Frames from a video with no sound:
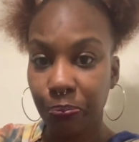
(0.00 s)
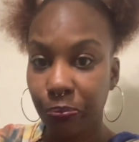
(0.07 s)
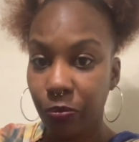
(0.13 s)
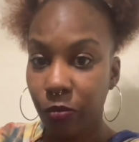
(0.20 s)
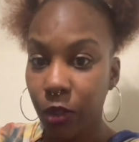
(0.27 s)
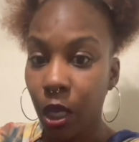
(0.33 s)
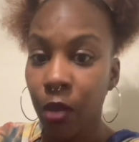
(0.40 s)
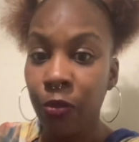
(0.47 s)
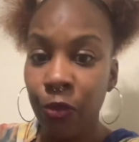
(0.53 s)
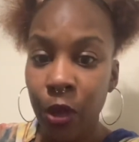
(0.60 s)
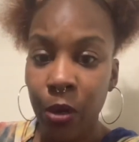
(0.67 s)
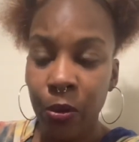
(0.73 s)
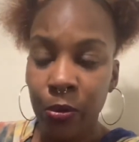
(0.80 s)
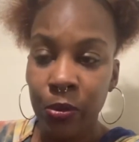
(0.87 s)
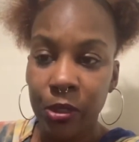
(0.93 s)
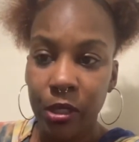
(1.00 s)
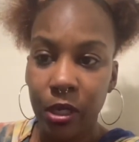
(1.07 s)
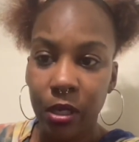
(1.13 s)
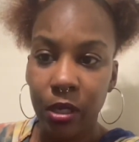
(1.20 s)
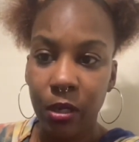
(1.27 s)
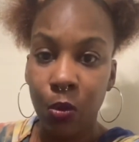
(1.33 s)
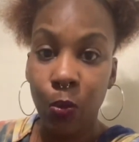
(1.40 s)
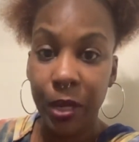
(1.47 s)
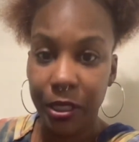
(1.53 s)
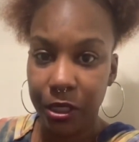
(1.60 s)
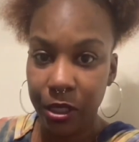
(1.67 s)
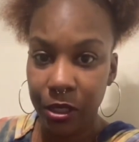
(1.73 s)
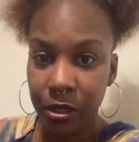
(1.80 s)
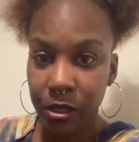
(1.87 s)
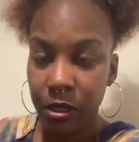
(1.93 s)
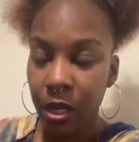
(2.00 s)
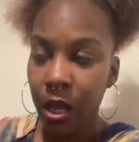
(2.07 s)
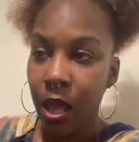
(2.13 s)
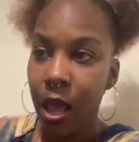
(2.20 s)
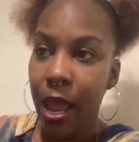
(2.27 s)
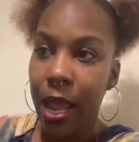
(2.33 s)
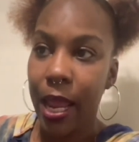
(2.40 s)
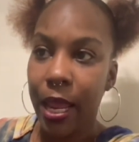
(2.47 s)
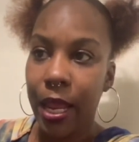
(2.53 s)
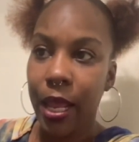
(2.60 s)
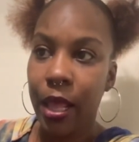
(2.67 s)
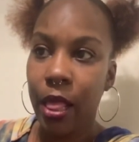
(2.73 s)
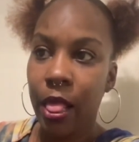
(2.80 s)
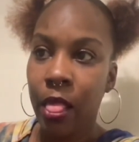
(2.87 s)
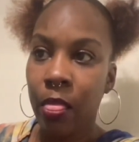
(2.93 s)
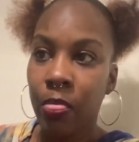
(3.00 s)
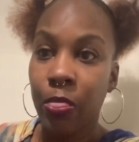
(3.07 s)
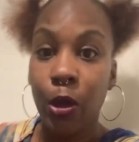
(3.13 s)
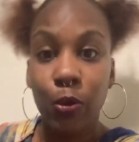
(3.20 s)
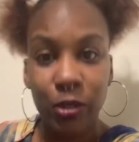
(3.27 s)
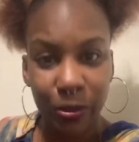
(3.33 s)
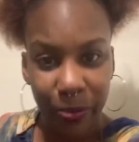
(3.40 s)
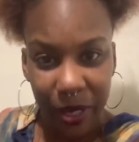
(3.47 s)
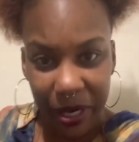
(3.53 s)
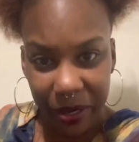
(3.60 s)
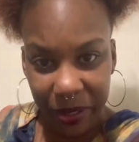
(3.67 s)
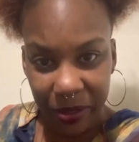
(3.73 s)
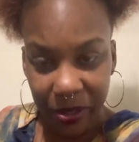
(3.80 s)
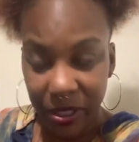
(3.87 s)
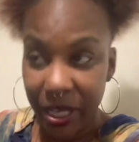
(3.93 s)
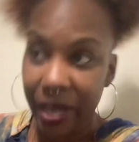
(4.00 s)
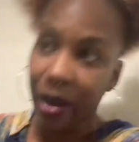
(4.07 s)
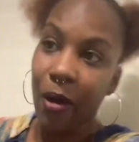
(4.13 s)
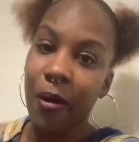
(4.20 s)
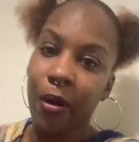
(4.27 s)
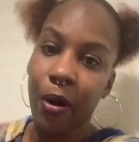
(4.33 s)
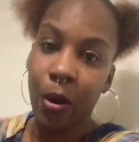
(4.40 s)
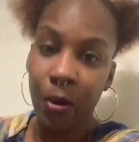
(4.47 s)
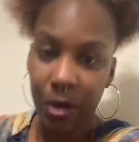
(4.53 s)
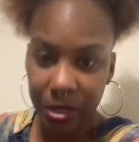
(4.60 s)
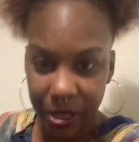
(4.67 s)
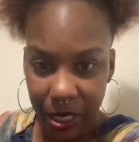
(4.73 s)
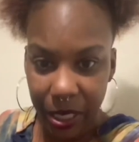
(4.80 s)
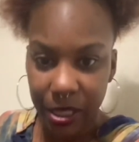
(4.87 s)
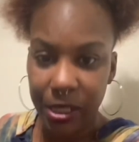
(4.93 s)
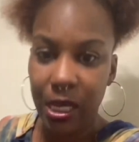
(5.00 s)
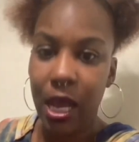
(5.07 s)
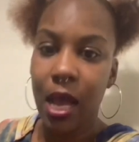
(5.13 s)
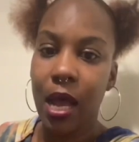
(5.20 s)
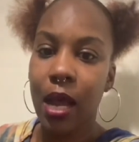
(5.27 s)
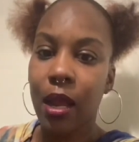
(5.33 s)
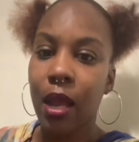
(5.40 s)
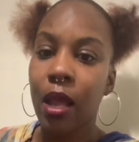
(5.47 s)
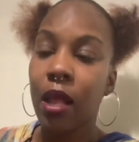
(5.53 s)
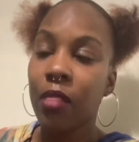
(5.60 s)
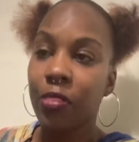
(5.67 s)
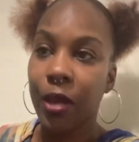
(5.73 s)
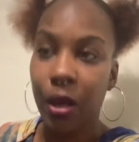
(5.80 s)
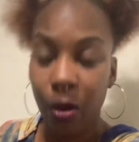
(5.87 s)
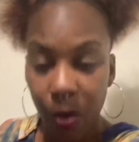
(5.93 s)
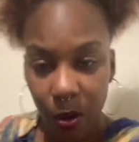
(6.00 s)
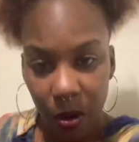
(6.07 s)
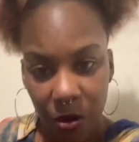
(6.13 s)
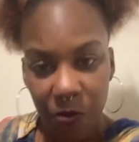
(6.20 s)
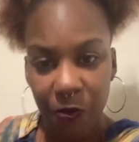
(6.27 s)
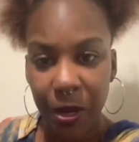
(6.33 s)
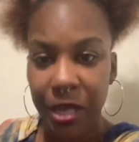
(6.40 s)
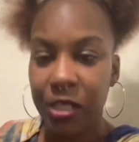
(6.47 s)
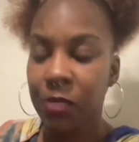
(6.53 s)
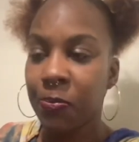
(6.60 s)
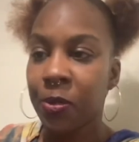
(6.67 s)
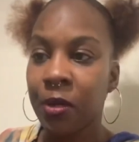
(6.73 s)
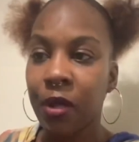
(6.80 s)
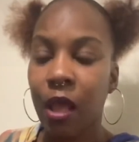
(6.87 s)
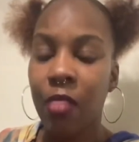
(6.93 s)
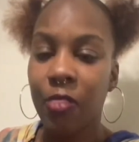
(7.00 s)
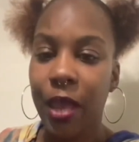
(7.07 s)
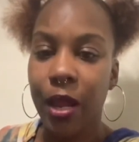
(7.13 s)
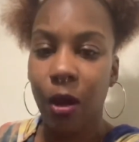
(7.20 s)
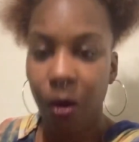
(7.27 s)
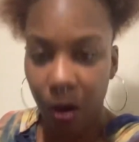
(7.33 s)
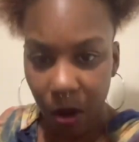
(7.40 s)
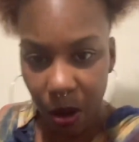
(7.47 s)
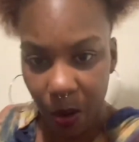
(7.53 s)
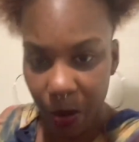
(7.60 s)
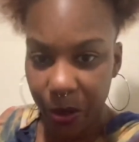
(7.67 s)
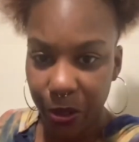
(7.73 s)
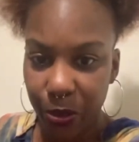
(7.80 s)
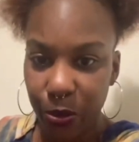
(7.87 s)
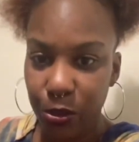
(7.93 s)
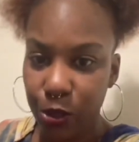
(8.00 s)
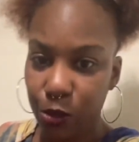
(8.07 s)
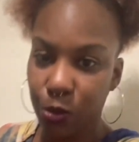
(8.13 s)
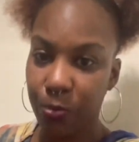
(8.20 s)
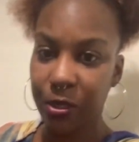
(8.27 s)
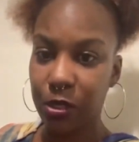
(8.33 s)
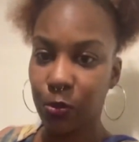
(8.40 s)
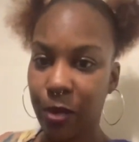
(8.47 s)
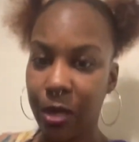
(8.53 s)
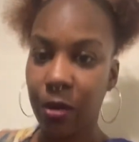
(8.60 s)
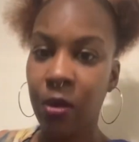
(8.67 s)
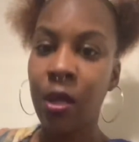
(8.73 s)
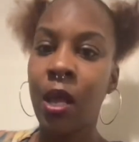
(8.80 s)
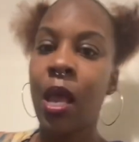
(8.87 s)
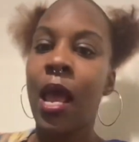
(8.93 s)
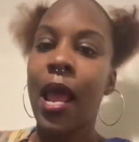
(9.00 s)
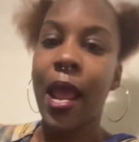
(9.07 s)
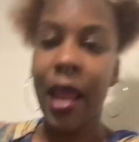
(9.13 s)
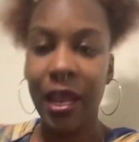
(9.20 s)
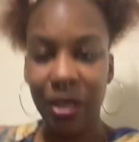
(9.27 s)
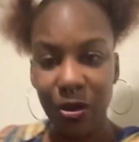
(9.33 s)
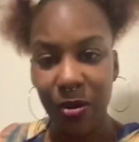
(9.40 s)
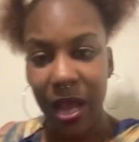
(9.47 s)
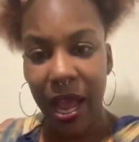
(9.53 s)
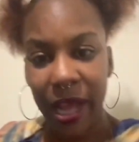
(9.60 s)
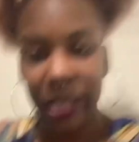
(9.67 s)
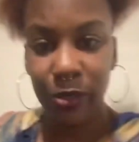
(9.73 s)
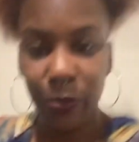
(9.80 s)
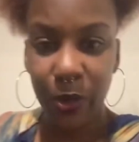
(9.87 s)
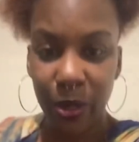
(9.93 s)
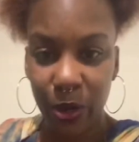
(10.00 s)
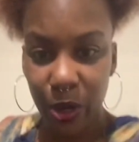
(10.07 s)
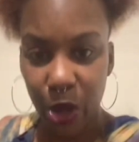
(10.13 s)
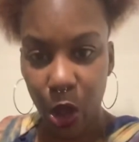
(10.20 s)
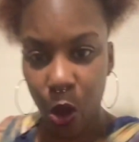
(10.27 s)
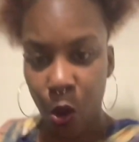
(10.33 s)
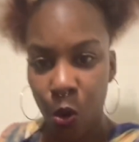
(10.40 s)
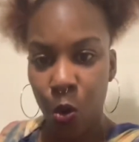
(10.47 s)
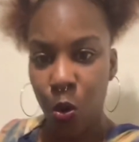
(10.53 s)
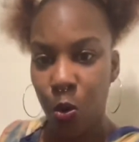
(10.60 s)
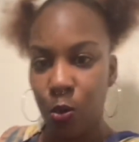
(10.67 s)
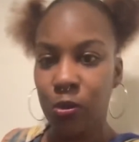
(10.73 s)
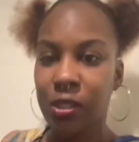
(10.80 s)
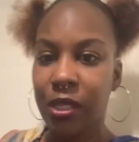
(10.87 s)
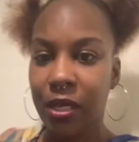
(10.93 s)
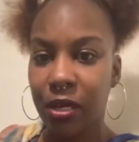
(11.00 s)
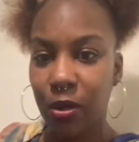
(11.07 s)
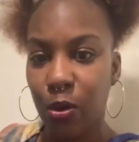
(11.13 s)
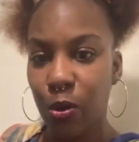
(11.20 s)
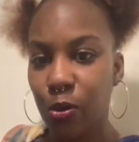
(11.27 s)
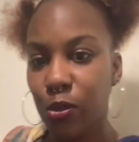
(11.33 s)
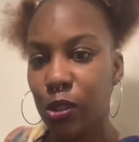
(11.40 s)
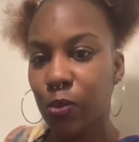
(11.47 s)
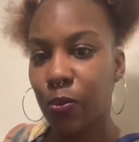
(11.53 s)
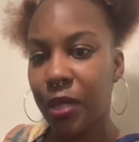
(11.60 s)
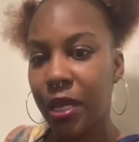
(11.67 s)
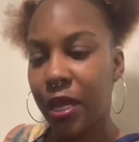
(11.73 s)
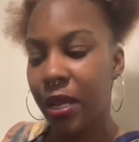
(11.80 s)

And Calvin, I need you to stop because now you're contradicting your lies right along with everybody else that you had in cahoots with your lies you know, in, including, you know,